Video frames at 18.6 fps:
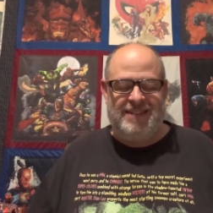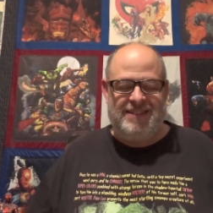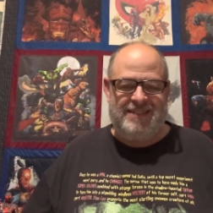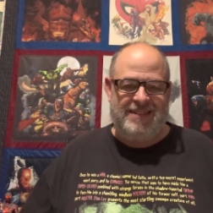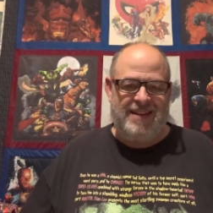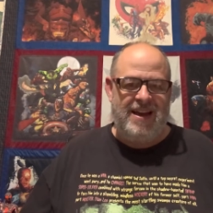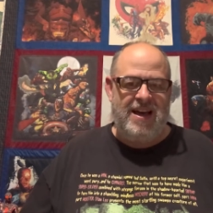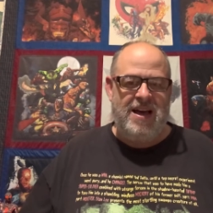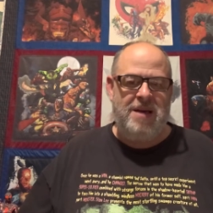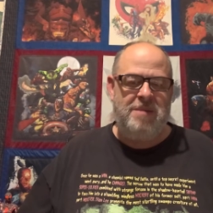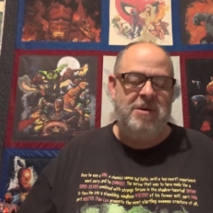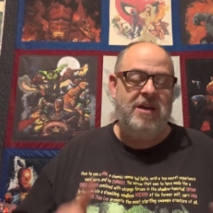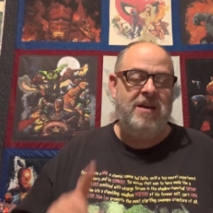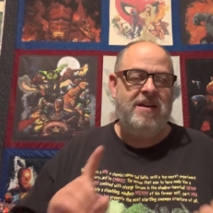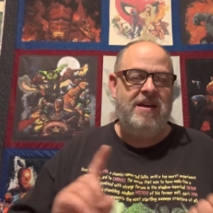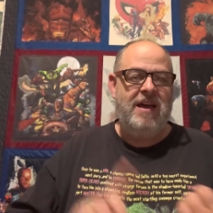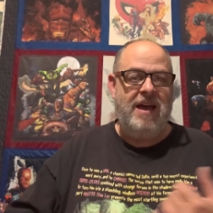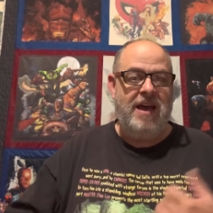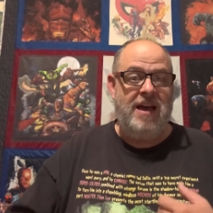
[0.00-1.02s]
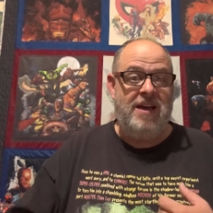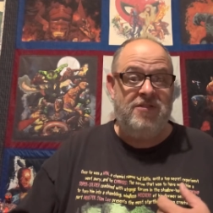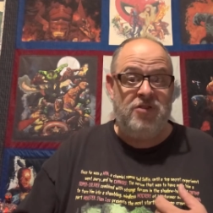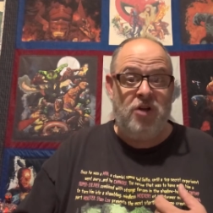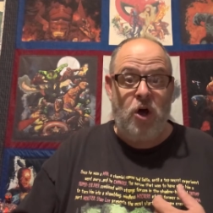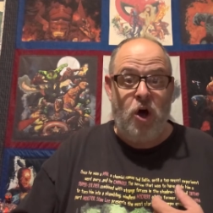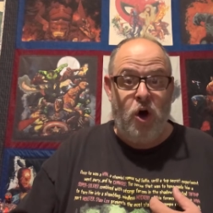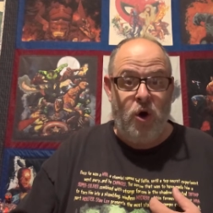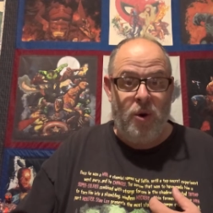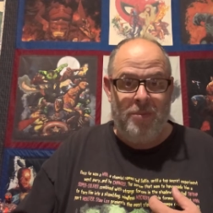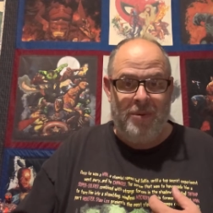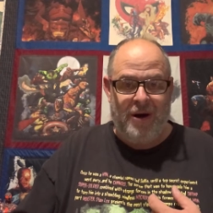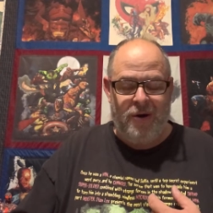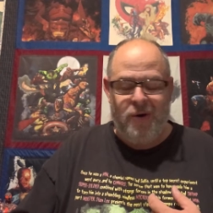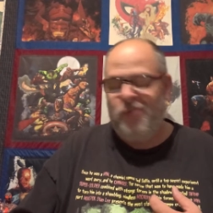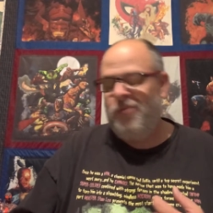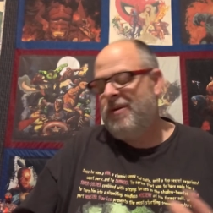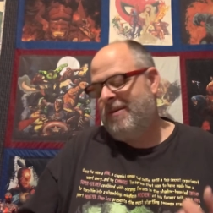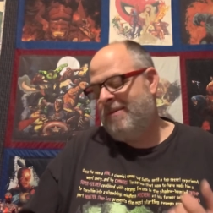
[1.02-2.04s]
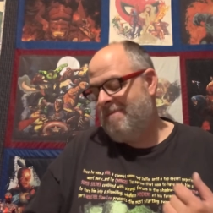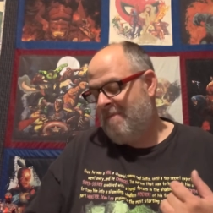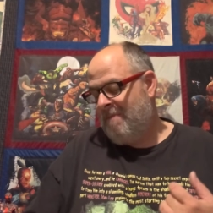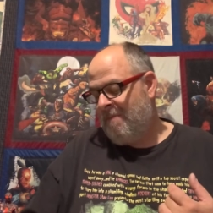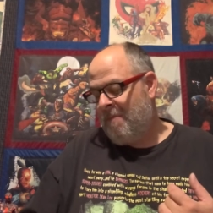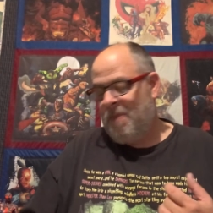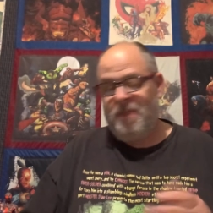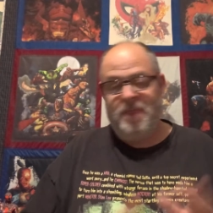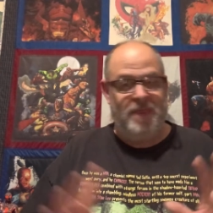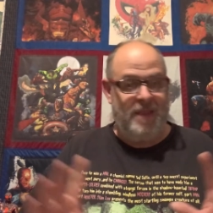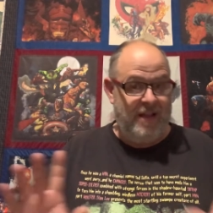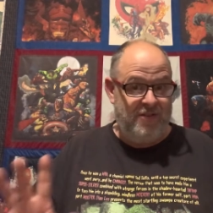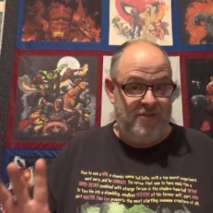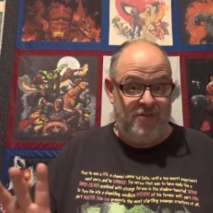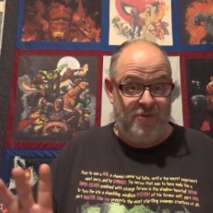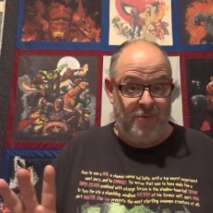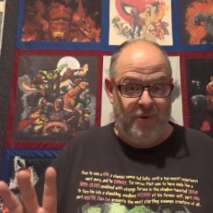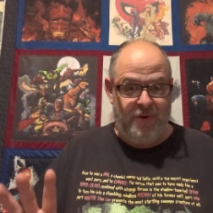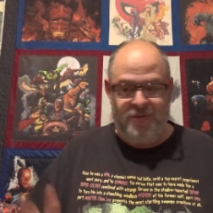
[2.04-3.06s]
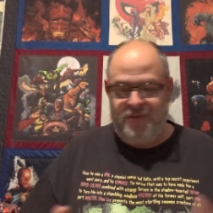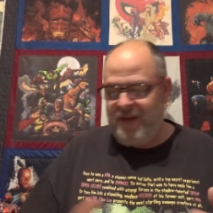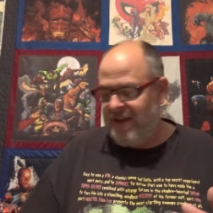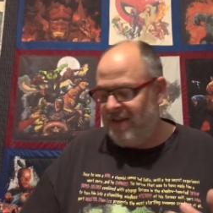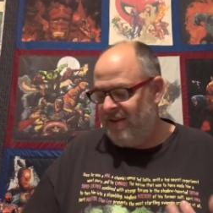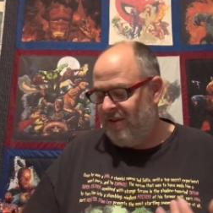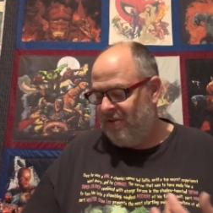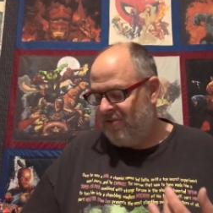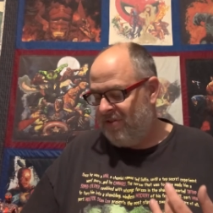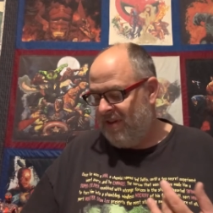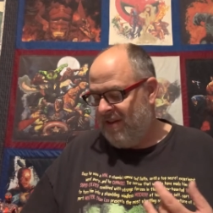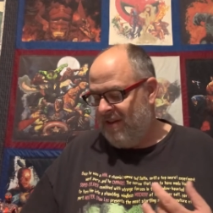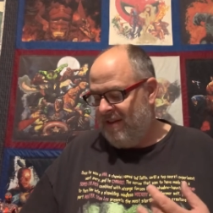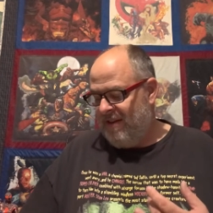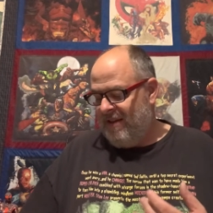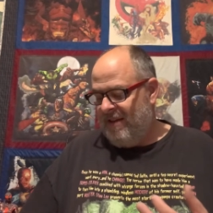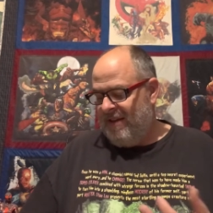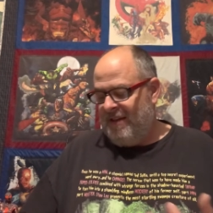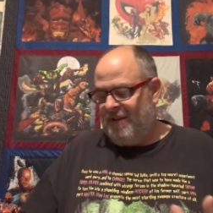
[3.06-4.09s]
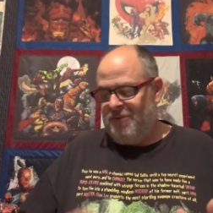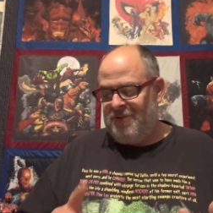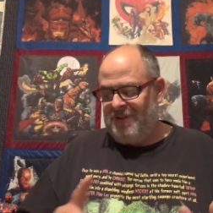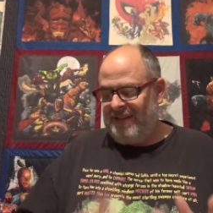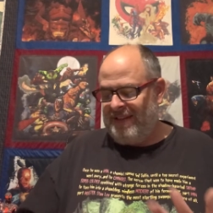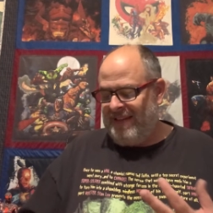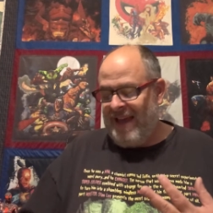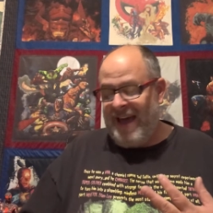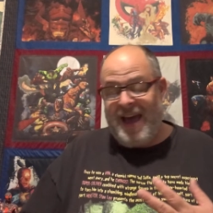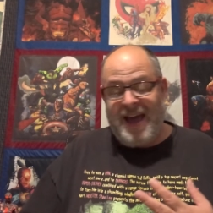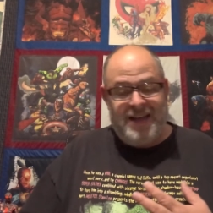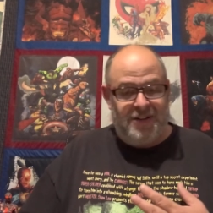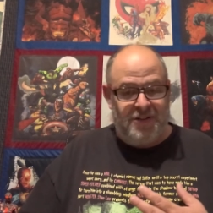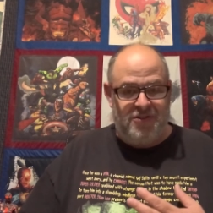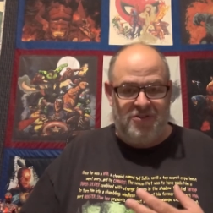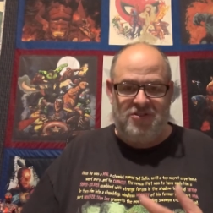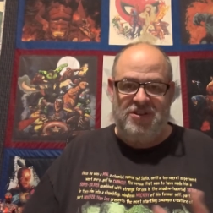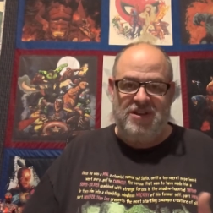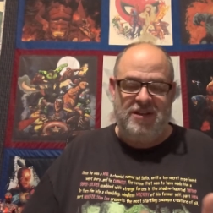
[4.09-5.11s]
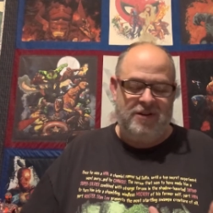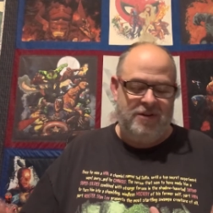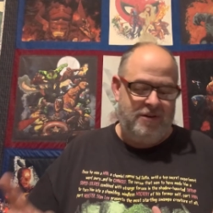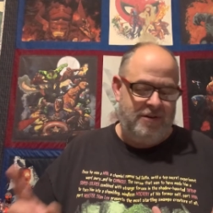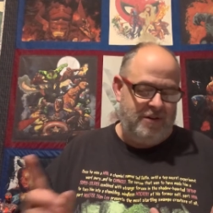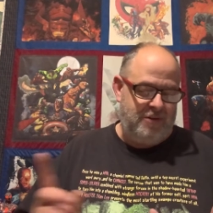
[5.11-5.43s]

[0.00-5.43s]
his time as a hobo. That's the word they use. He was a cattle skinner.